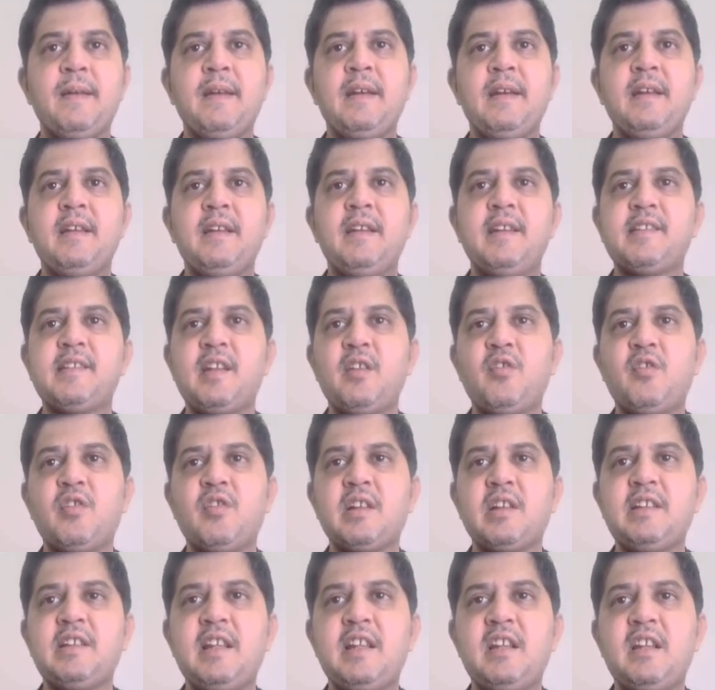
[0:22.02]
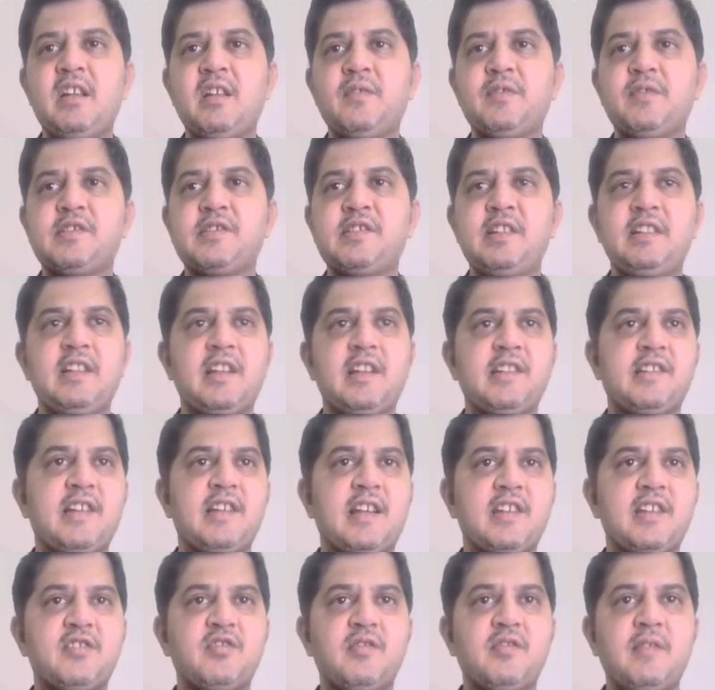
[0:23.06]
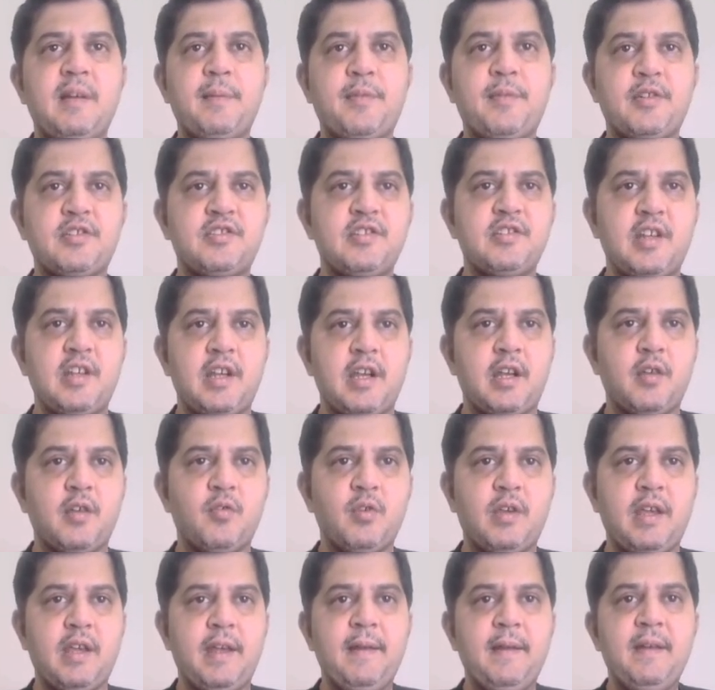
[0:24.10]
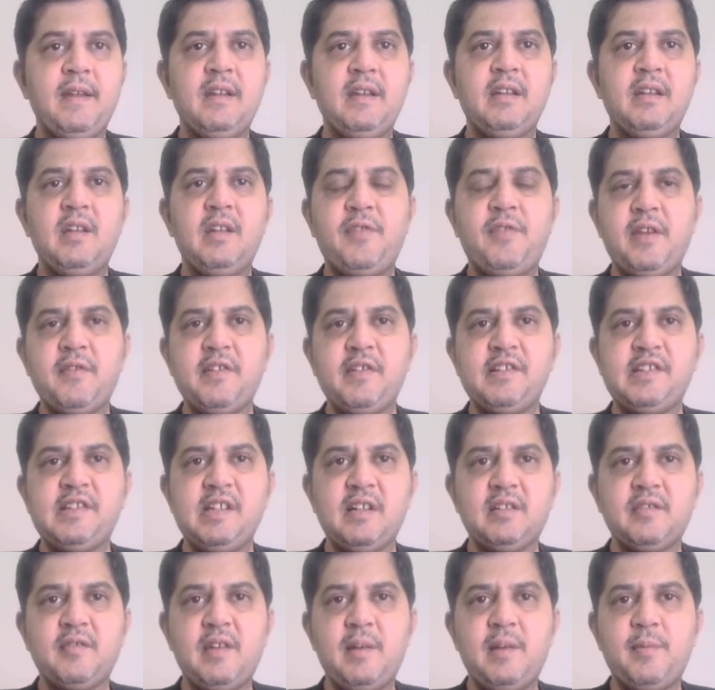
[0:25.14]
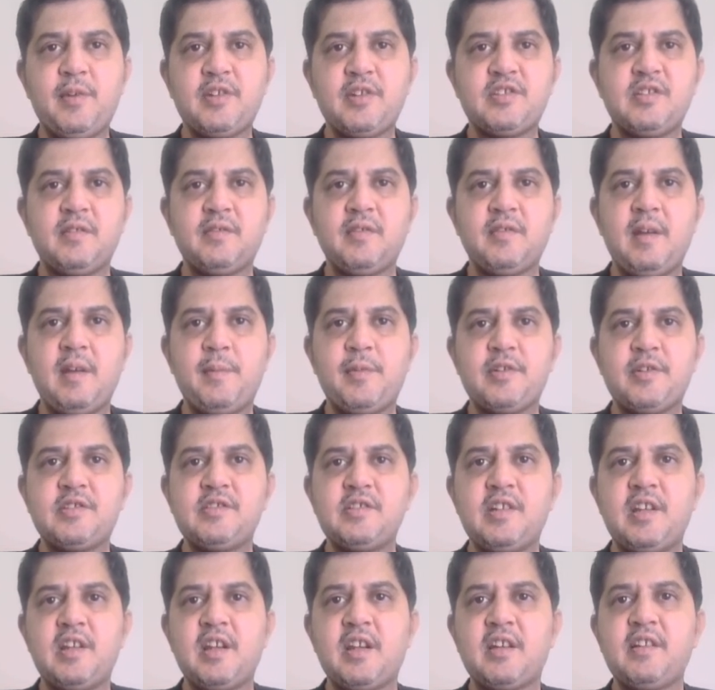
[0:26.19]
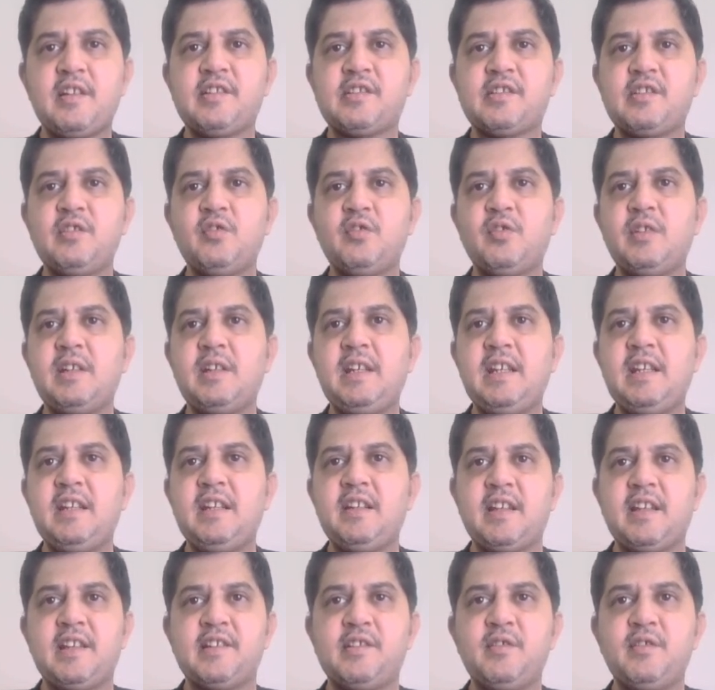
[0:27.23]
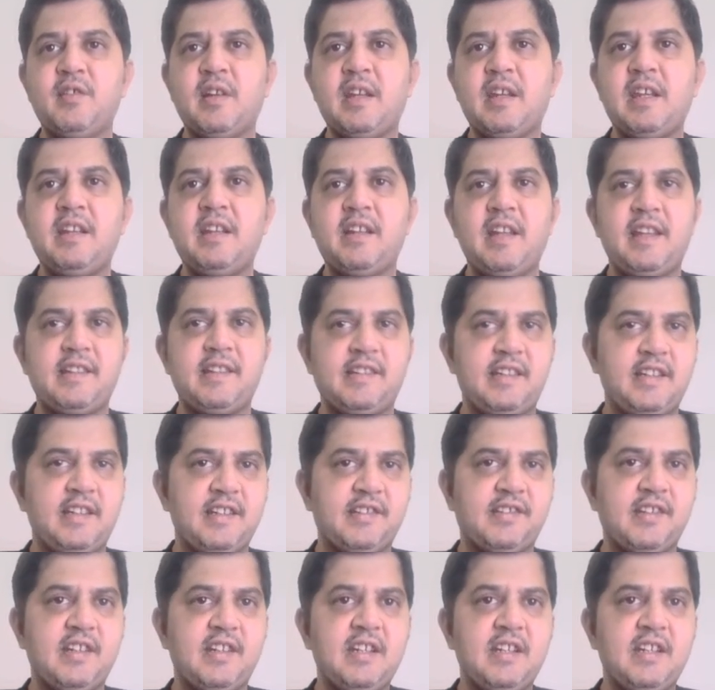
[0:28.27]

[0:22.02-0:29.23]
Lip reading: There's a node at the end of the string that is attached to a vibration generator. Okay. The frequency of the vibration generator is slowly increasing. You are increasing this.